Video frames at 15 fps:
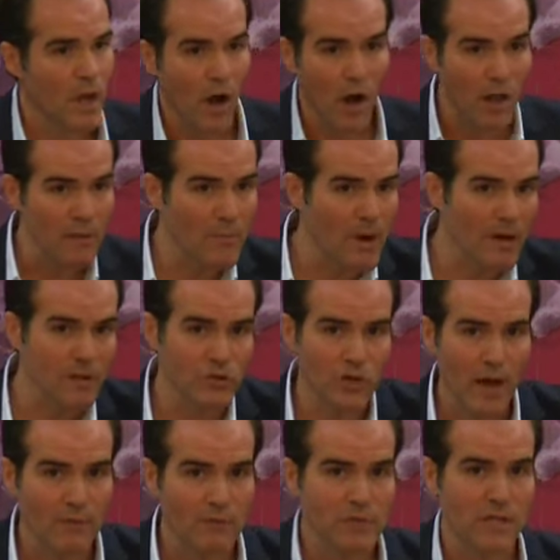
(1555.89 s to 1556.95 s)
All American
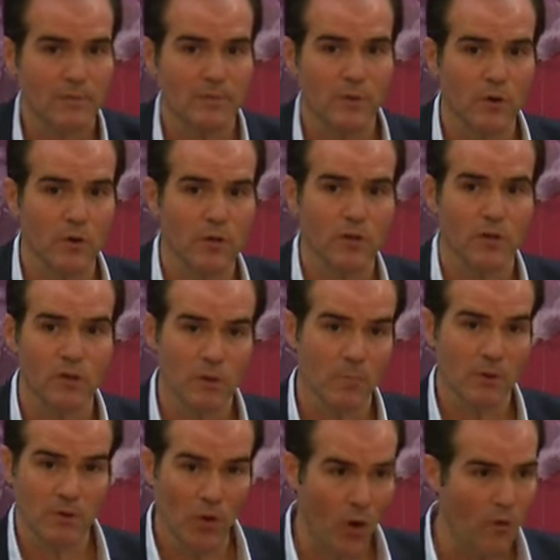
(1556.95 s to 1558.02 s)
travelers that have been going to
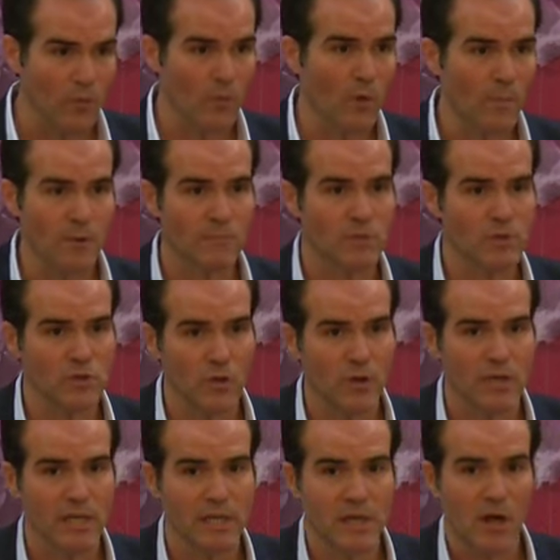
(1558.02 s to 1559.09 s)
Cuba, the overwhelming
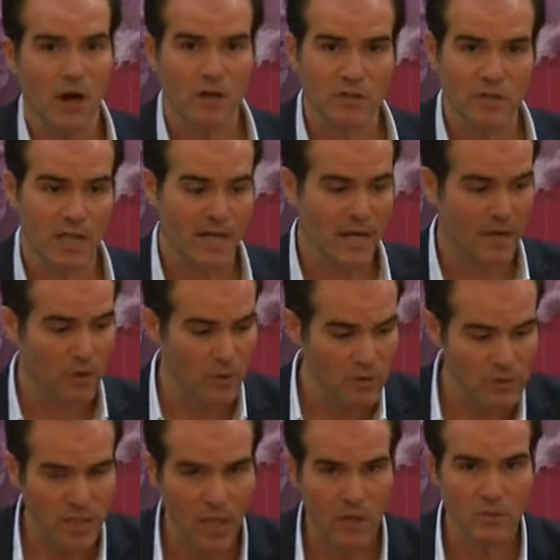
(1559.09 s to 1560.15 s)
majority are staying at
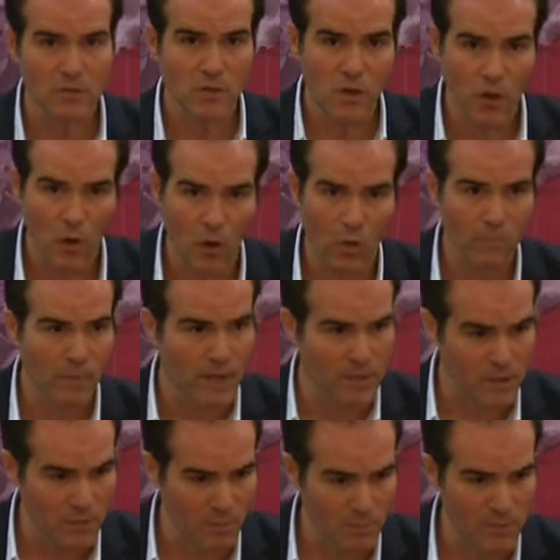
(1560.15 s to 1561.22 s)
hotels owned by the
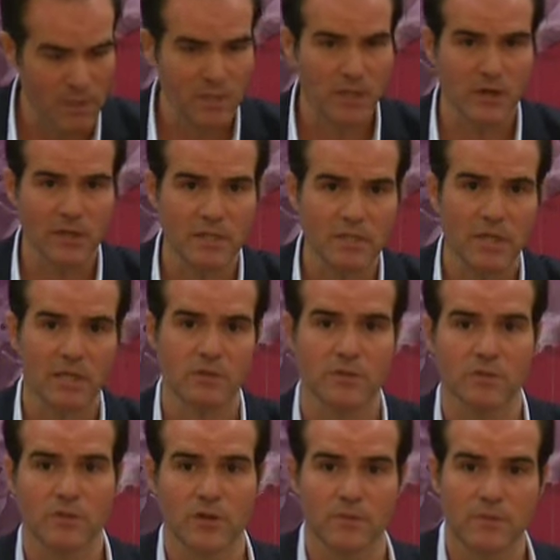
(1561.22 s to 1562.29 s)
Cuban military and
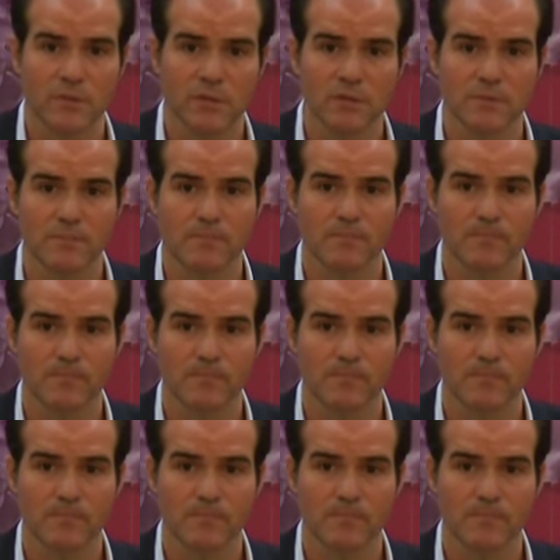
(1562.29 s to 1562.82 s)
intelligence services.